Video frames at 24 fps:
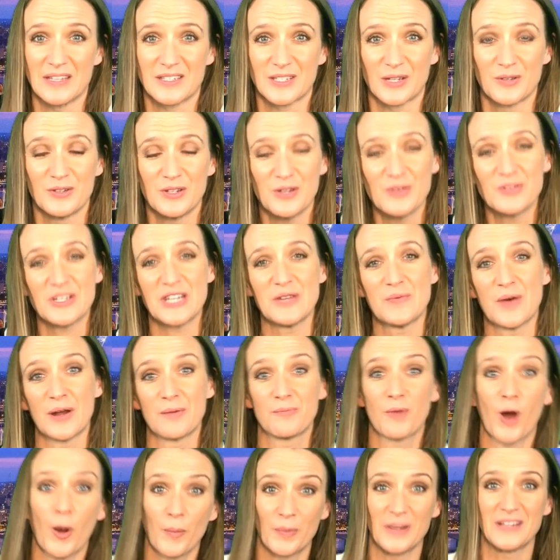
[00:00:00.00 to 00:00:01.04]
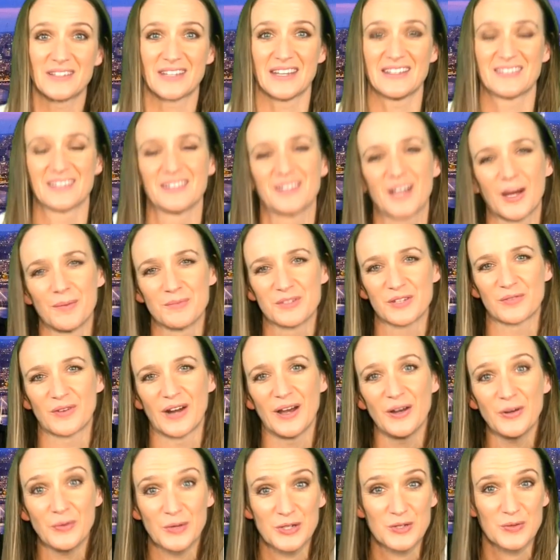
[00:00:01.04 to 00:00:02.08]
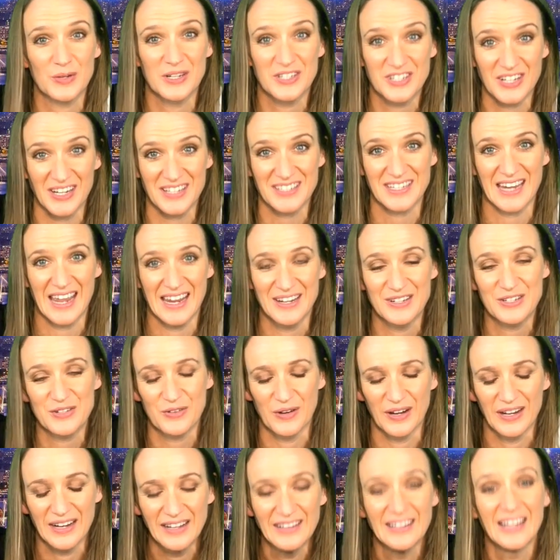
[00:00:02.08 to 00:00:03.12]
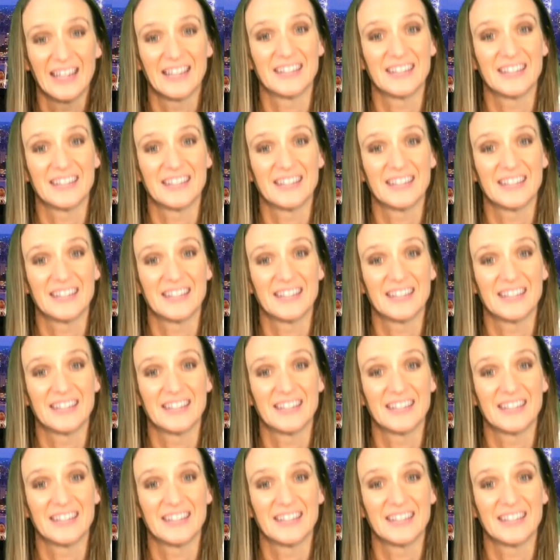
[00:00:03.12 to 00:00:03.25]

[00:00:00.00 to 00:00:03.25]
So usually when poppy season comes around, which we're just entering,